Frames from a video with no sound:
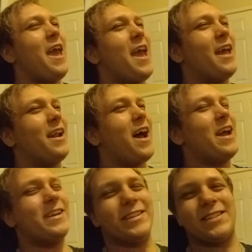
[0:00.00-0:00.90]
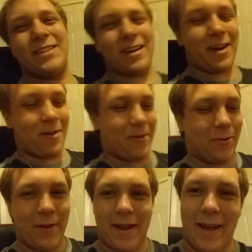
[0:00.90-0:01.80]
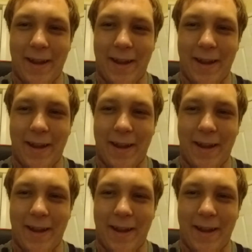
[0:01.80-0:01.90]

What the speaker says: And I just, oh, hold on, I